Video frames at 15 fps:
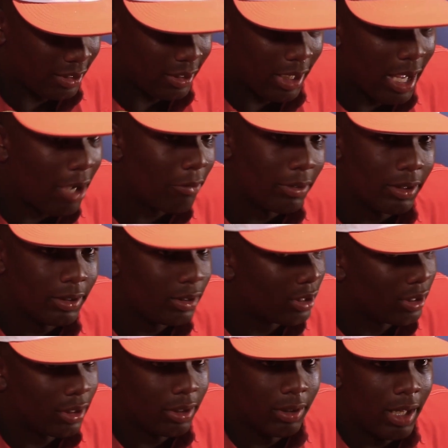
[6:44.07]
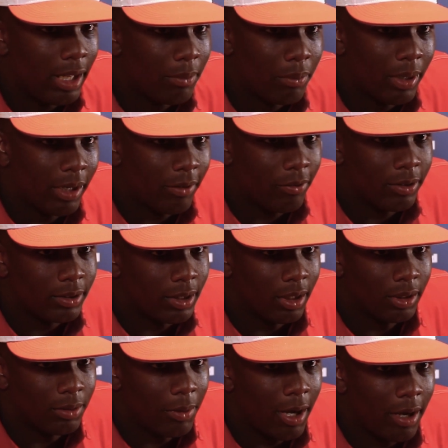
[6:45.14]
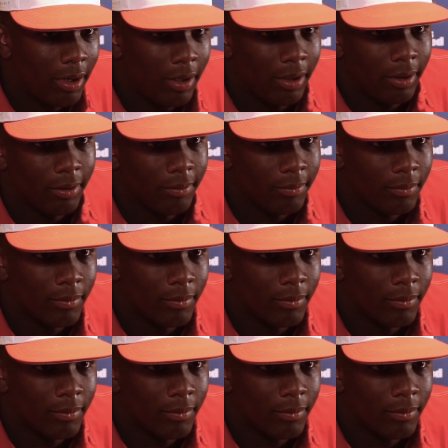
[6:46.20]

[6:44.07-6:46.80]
hung out with each other and ate breakfast. That's about it.